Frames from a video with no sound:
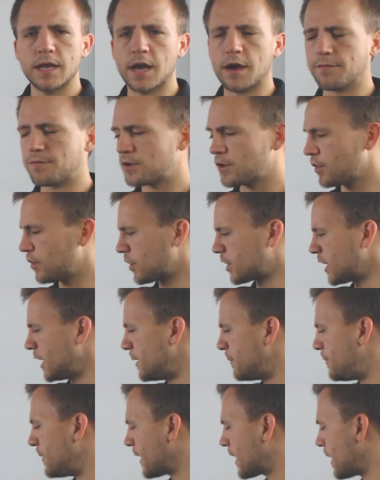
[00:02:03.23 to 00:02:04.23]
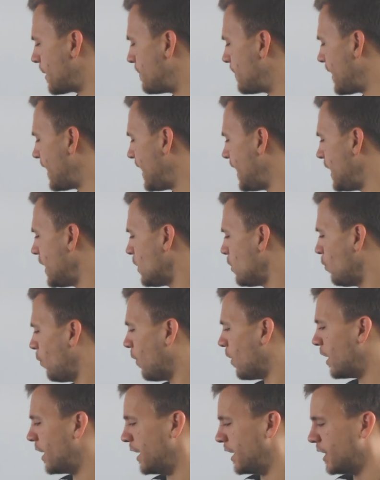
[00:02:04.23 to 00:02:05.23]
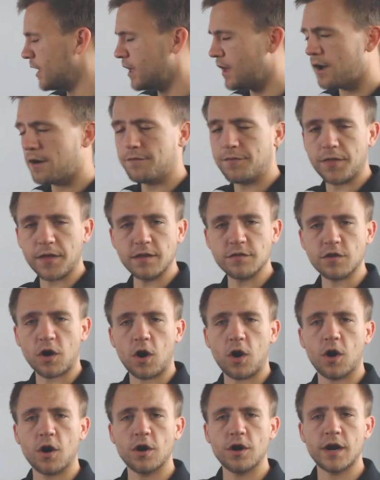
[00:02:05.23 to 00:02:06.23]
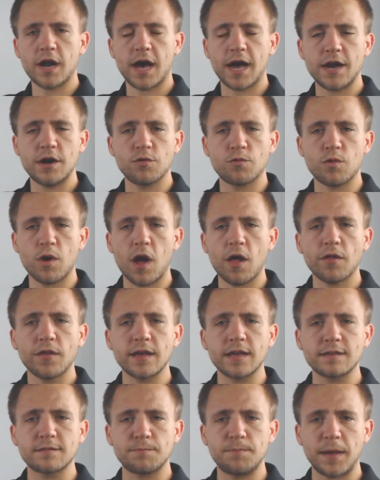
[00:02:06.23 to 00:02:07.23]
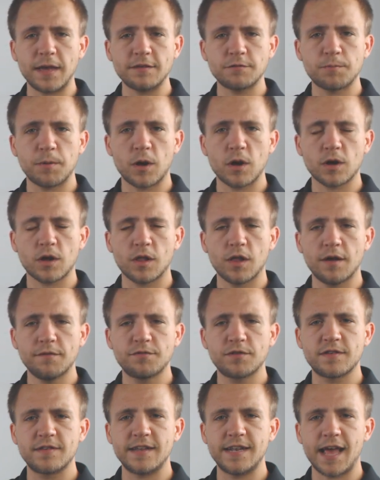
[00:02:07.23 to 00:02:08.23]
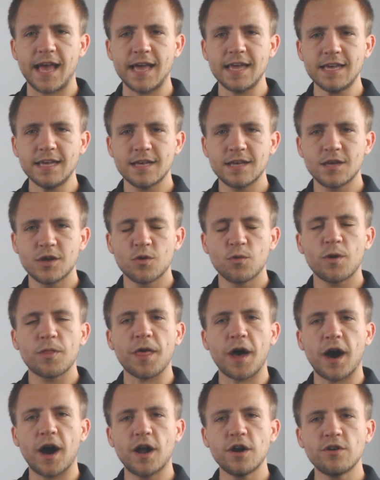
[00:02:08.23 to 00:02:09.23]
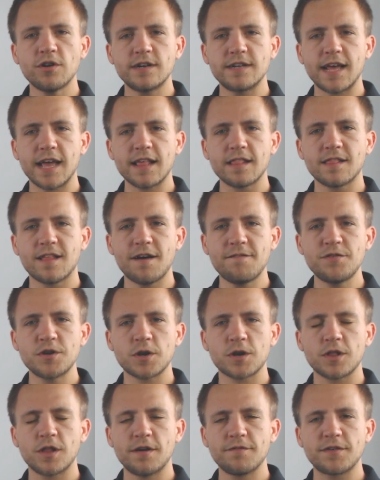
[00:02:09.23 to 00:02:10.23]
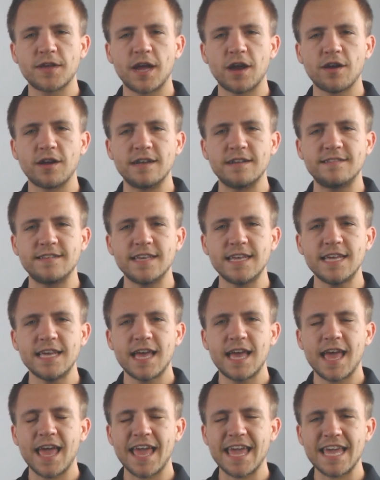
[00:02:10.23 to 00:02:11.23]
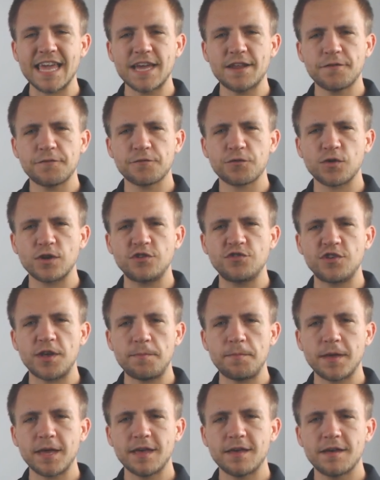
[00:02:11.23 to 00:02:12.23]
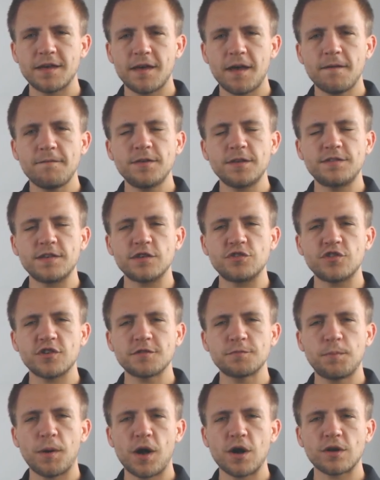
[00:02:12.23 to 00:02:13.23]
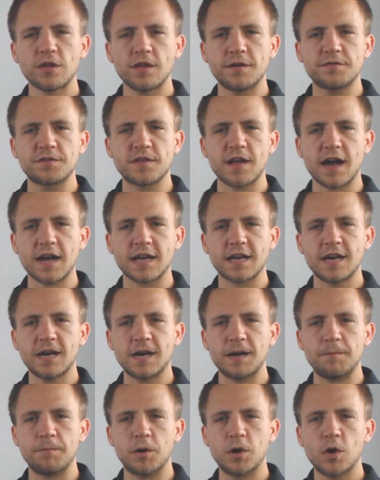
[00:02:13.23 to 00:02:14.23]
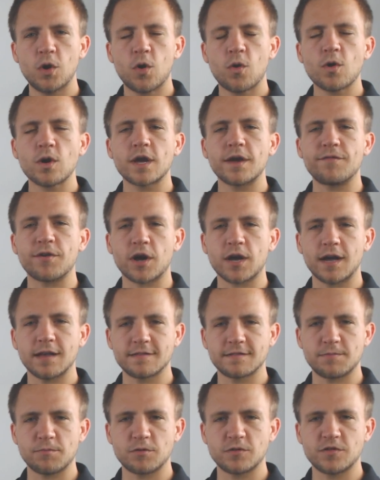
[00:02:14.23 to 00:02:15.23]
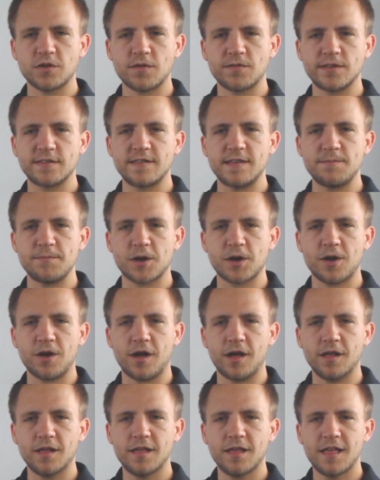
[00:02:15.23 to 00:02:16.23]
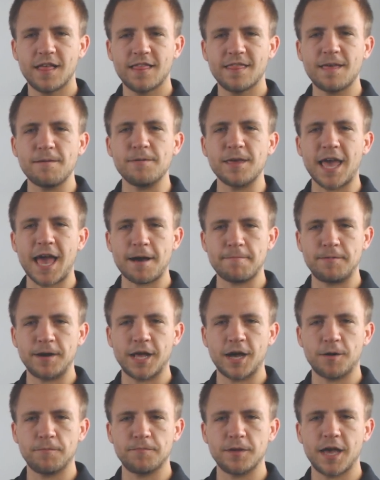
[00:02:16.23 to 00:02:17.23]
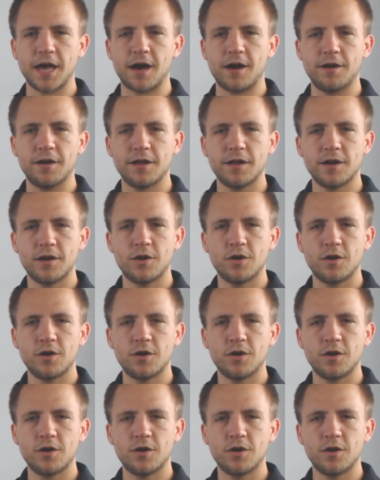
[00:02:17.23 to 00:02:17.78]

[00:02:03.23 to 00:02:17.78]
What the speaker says: Now if you're looking to pick up any one of these R9 Rawlings baseball gloves today, with a 100-day Love Your Glove guarantee and free shipping, visit JustBallGloves.com or give our customer service team a call. They'd be happy to help you out.